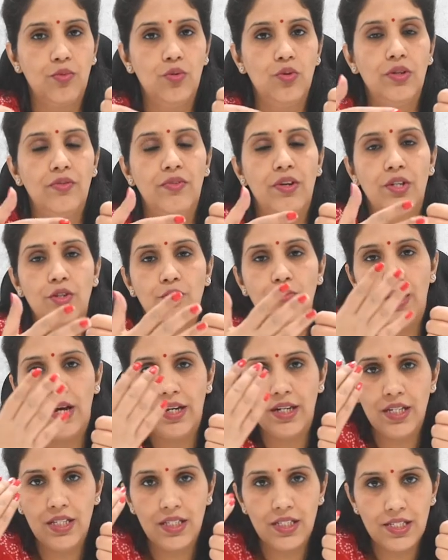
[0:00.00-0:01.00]
pool, when you
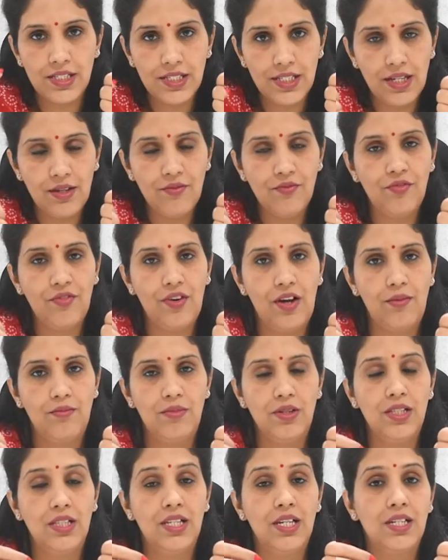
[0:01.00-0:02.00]
marry in the same
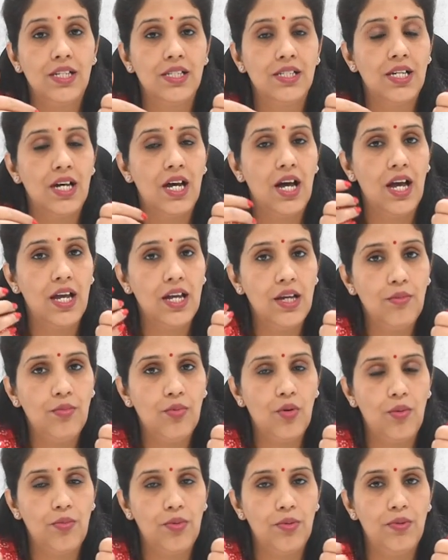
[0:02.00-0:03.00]
family, there is a higher
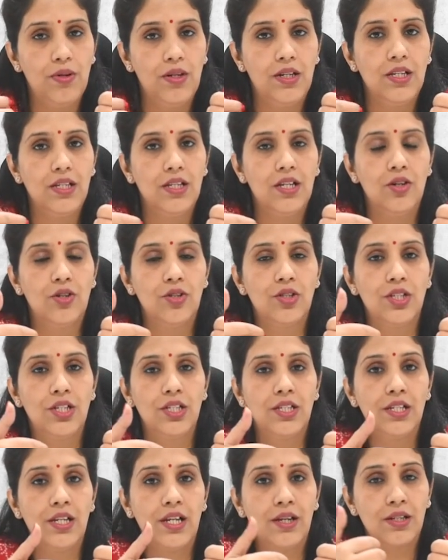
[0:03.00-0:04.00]
probability here
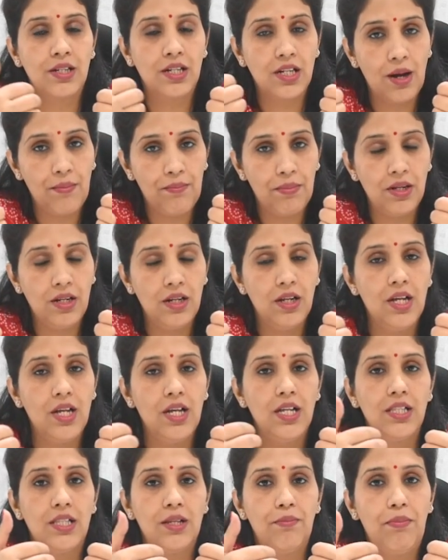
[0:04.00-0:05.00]
the couple,
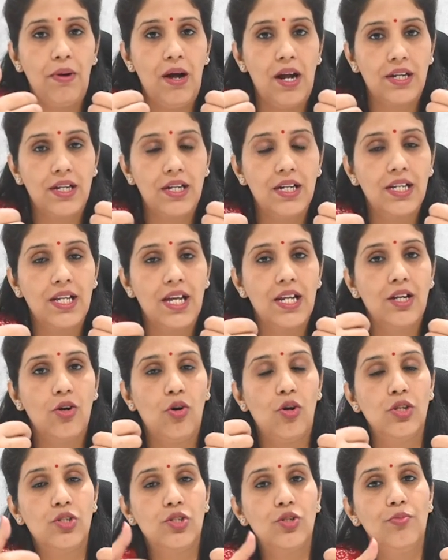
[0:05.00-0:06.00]
the partner can
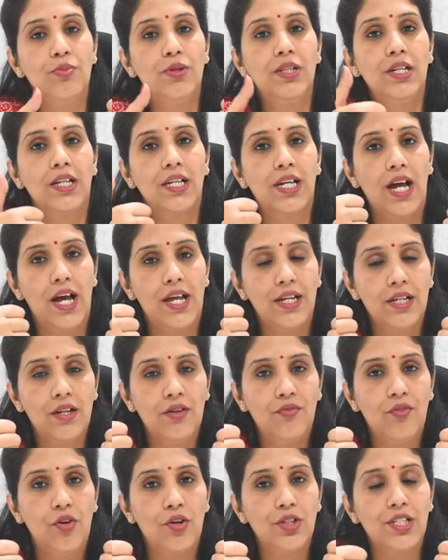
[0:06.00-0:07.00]
also be the
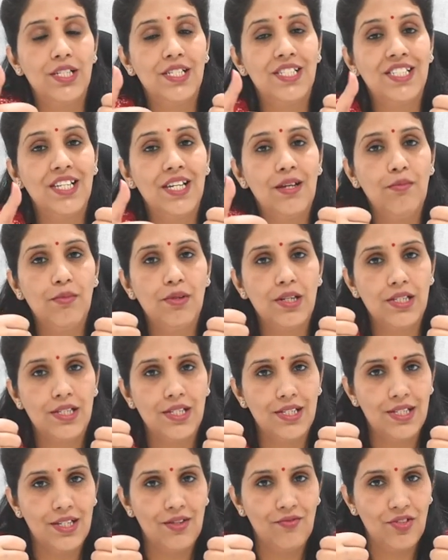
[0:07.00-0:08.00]
carrier for the same
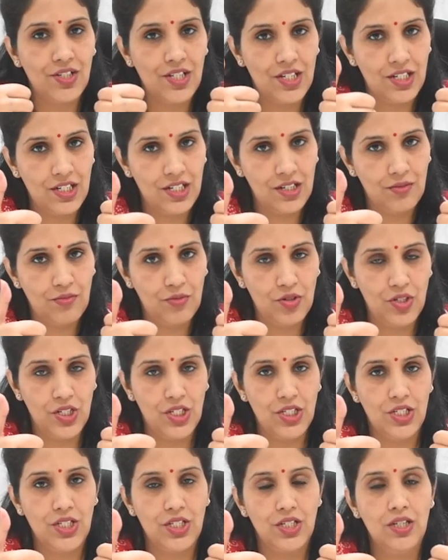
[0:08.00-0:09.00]
recessive genetic
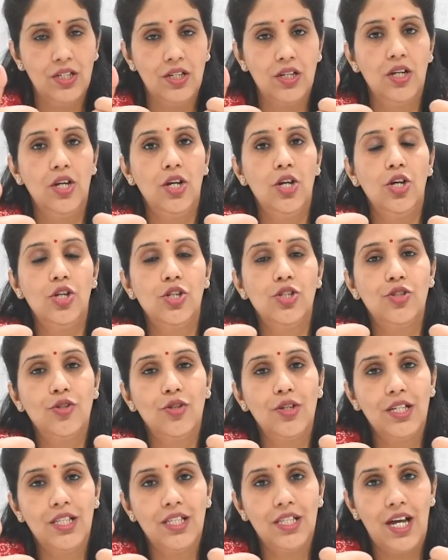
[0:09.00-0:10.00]
mutation.
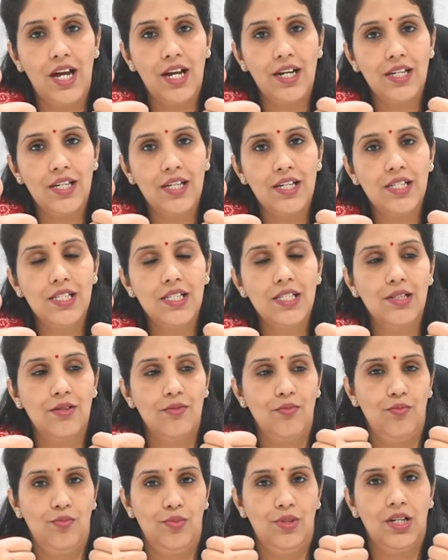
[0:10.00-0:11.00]
So in that case,
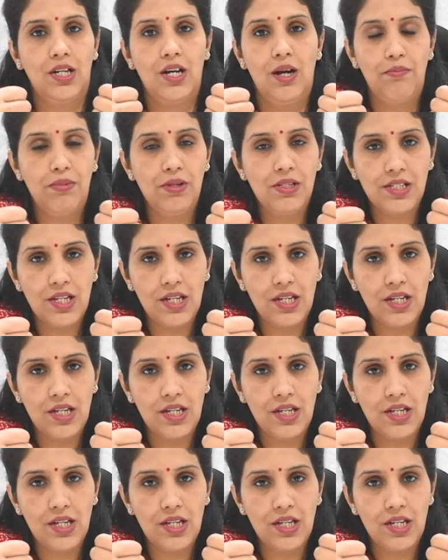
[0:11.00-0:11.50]
the couples